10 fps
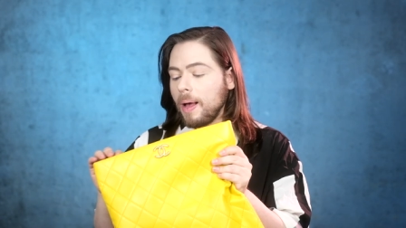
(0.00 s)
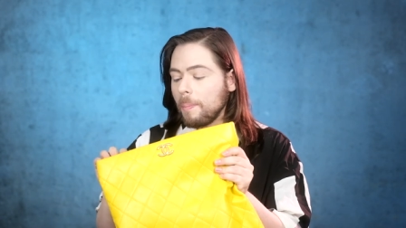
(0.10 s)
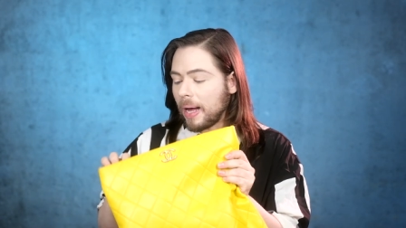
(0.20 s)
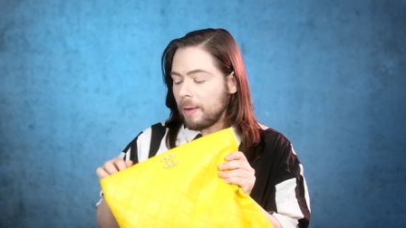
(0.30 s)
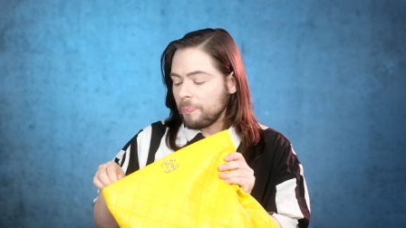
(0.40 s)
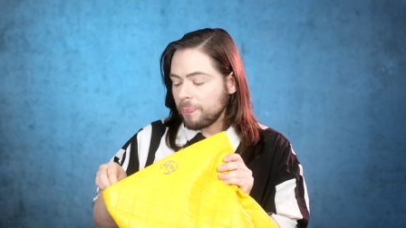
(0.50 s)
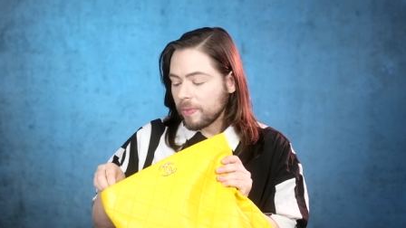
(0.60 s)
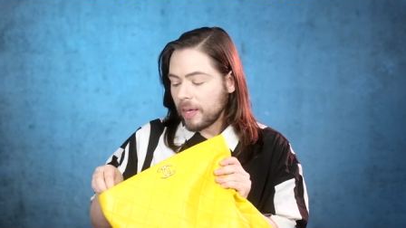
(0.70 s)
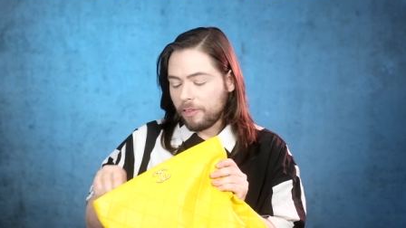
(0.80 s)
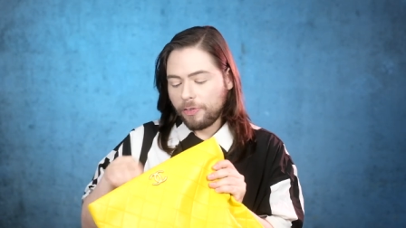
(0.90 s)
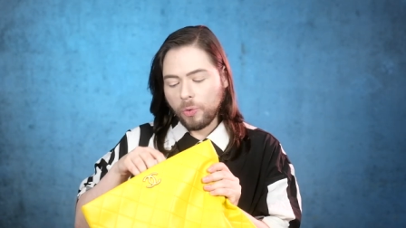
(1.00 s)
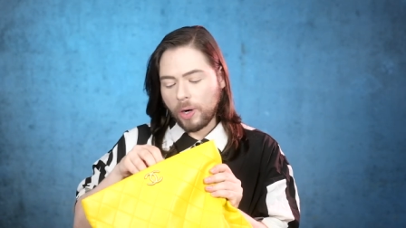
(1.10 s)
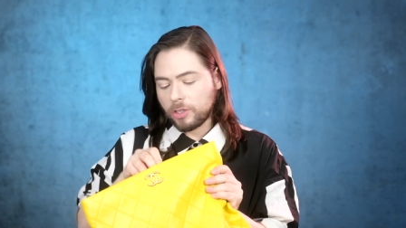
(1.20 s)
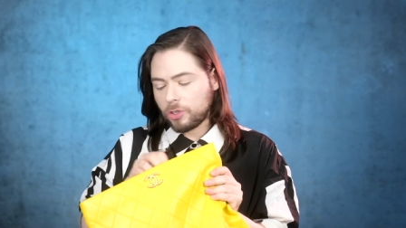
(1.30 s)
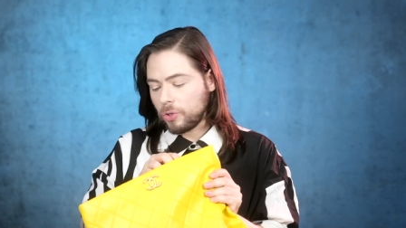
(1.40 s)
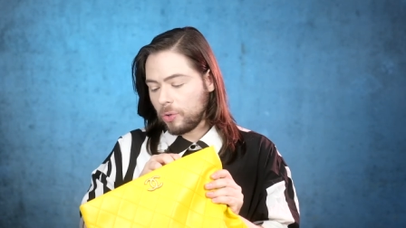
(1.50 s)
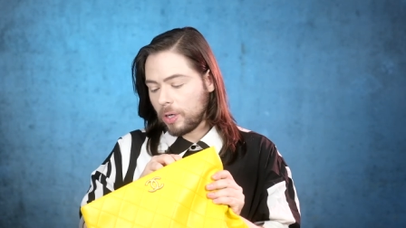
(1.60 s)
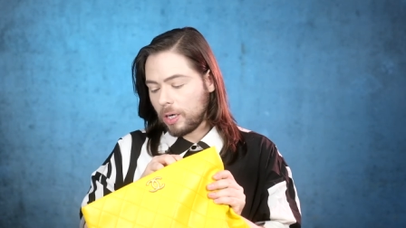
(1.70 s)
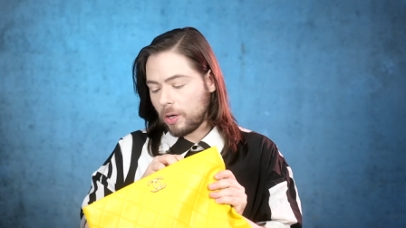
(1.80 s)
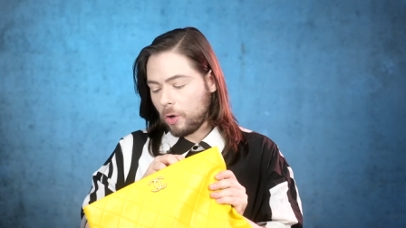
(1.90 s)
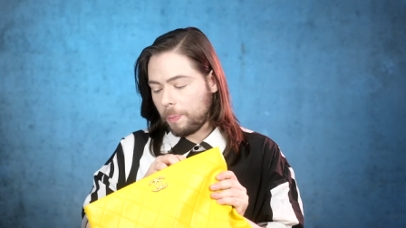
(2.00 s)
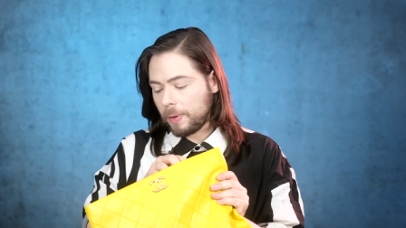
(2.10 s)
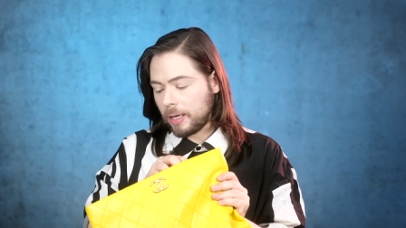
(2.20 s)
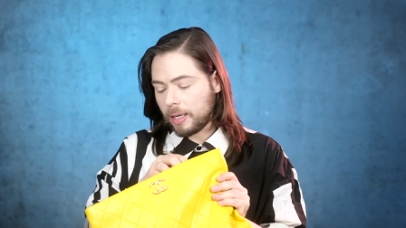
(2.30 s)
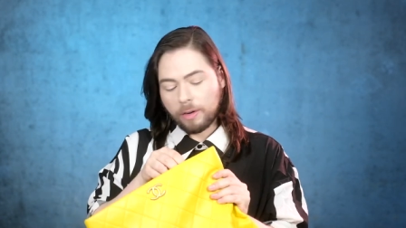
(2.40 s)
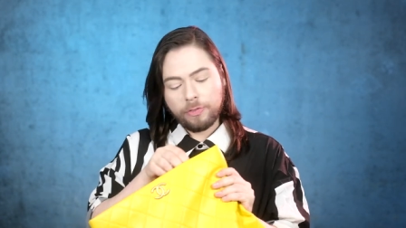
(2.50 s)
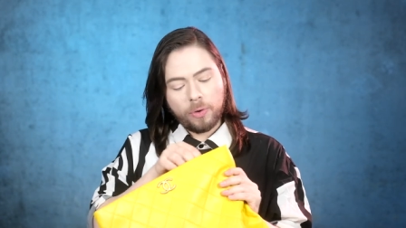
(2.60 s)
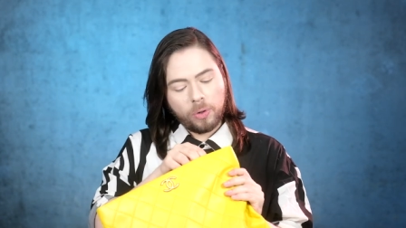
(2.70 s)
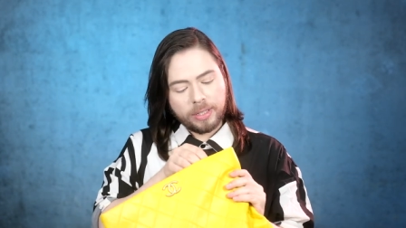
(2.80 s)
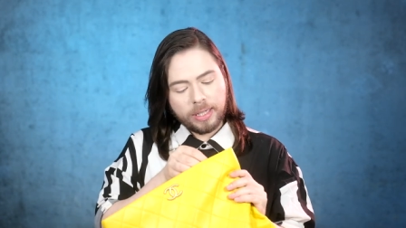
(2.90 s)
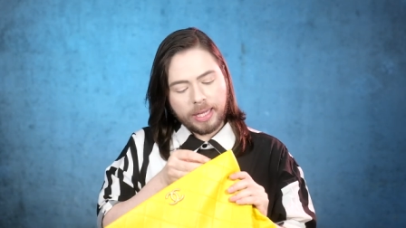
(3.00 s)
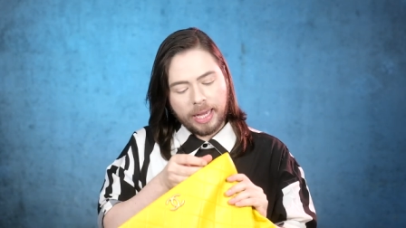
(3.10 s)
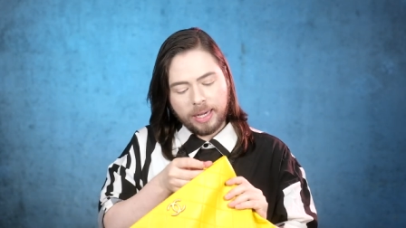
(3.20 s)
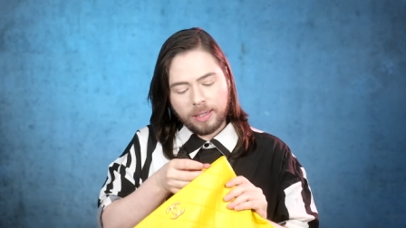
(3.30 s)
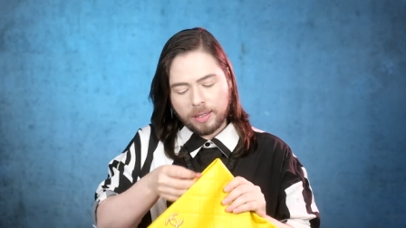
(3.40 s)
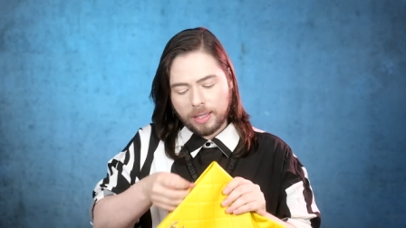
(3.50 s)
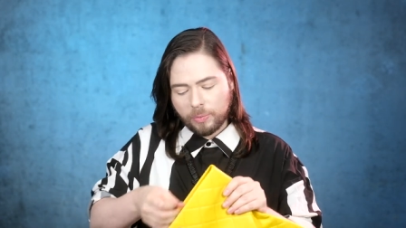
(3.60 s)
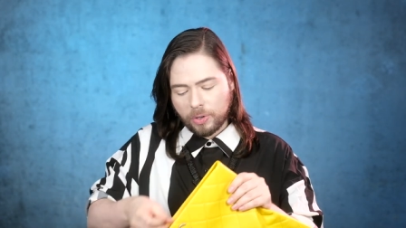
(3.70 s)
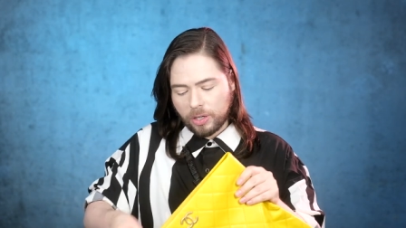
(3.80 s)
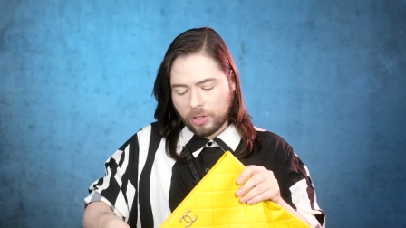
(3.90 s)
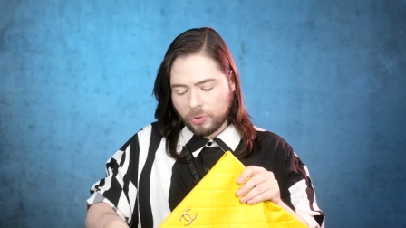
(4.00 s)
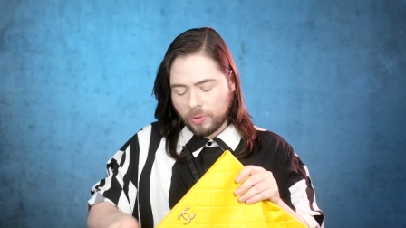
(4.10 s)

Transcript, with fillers: But if you are to uh, open it and fold it again, like we're going to do